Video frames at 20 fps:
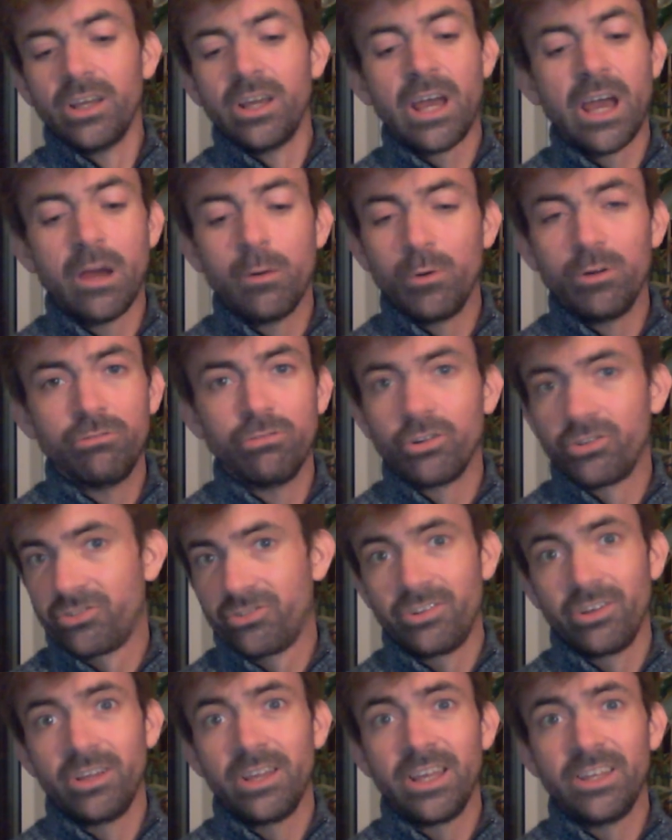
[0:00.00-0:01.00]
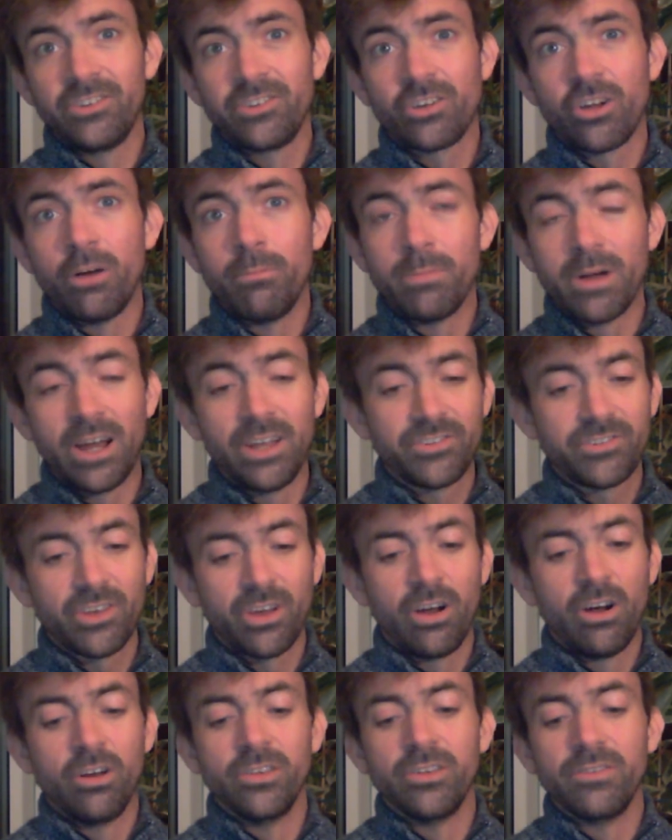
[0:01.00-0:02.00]
and we rushed into combat
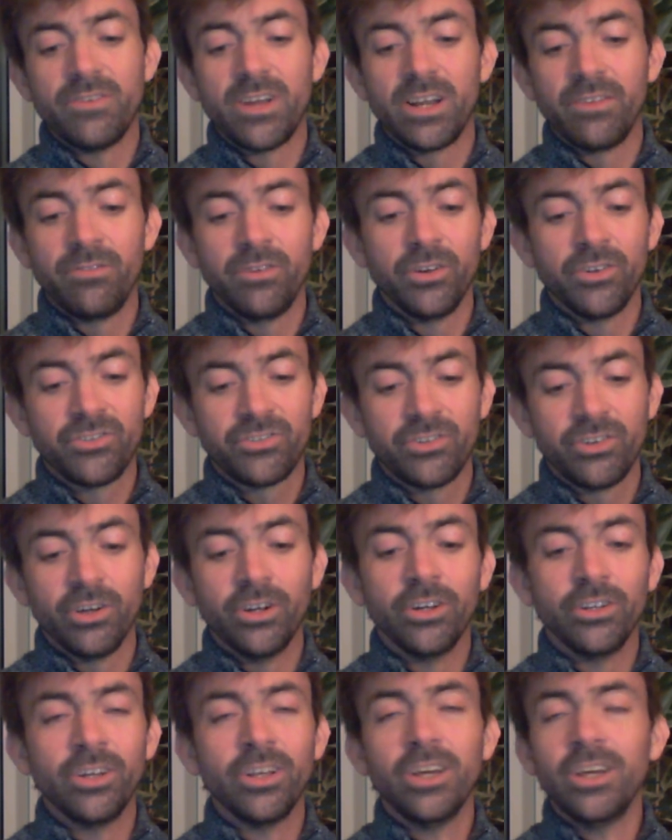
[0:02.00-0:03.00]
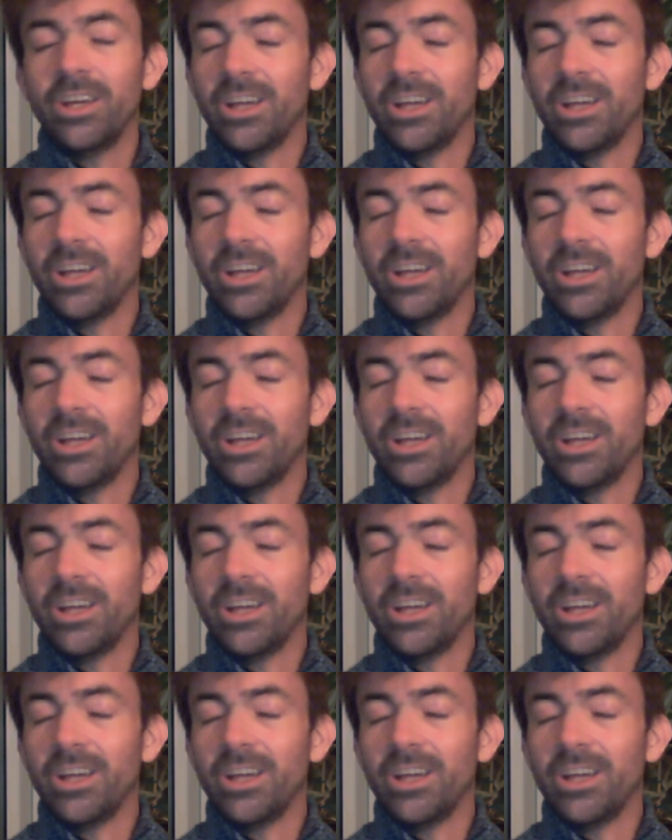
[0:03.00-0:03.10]
on the very first turn.